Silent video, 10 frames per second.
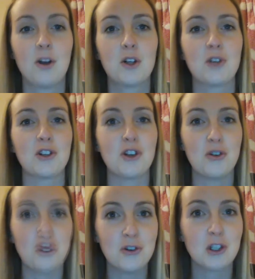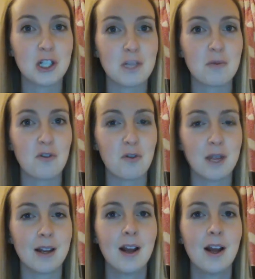which was a huge achievement for
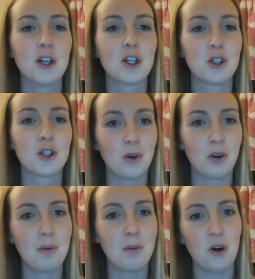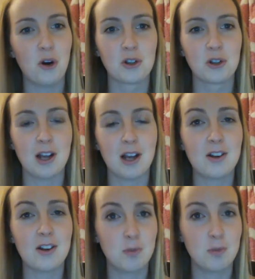me just going, because
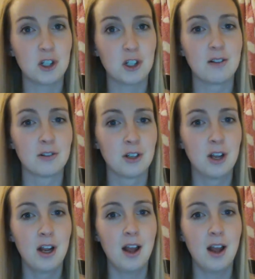I used to be the child